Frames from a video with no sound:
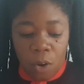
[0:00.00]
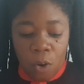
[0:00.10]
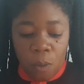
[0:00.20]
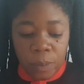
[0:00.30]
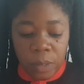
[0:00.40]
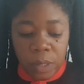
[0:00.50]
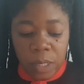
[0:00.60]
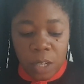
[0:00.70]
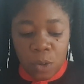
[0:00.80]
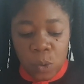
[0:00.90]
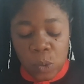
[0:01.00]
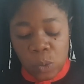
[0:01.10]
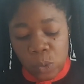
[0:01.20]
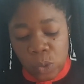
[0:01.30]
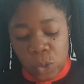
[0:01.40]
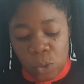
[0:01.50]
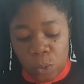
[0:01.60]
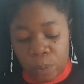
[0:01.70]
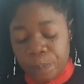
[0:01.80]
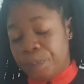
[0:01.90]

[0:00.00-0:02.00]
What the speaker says: home. See you soon.